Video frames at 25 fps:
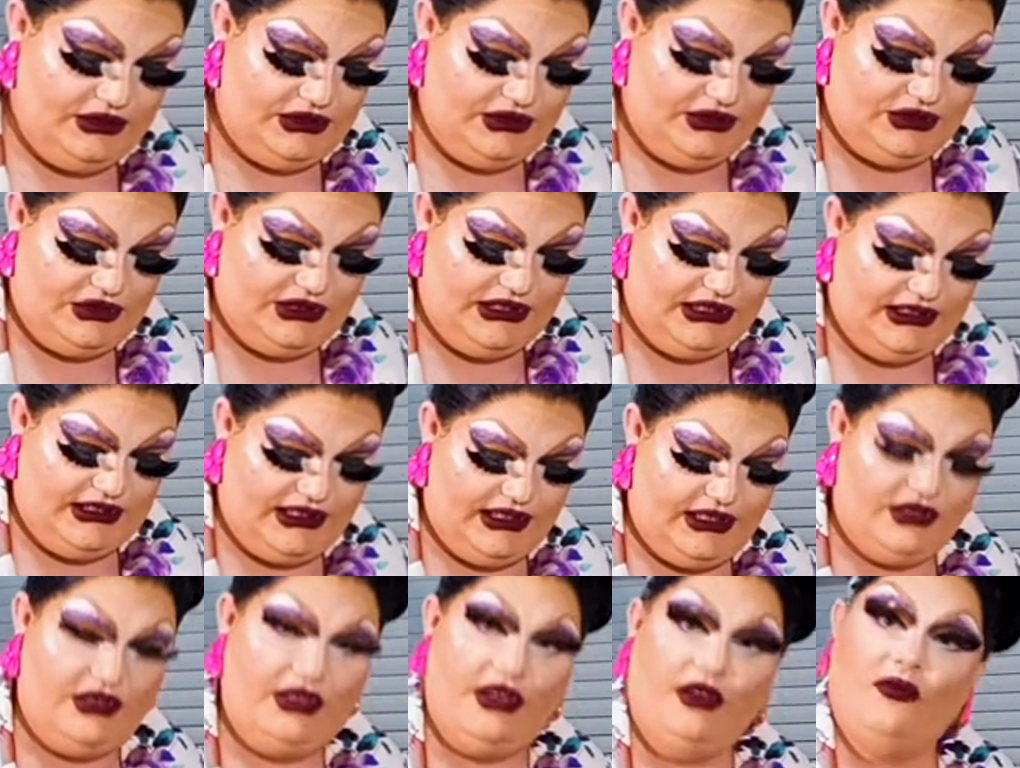just
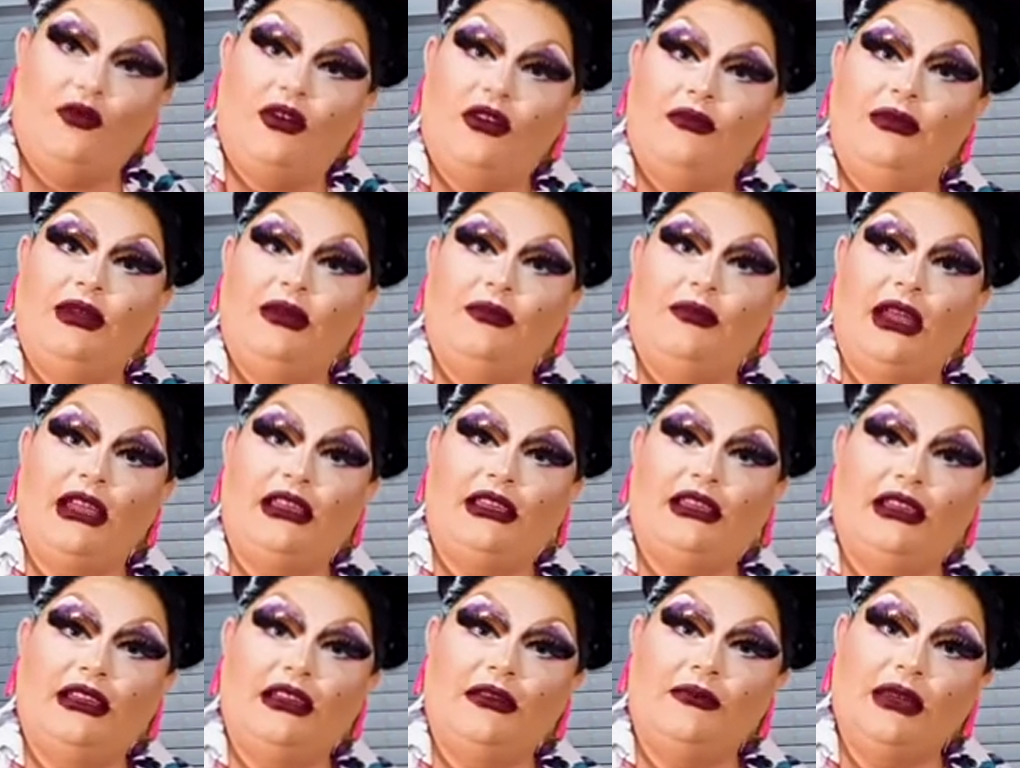gently. You don't want to be
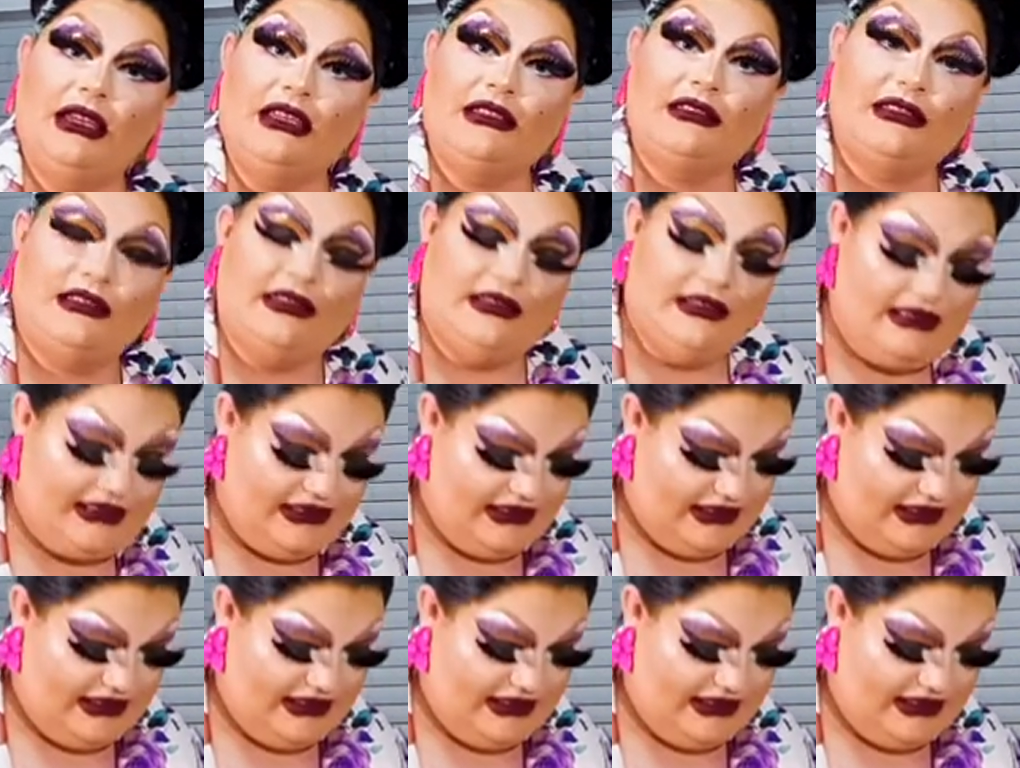making a mess at this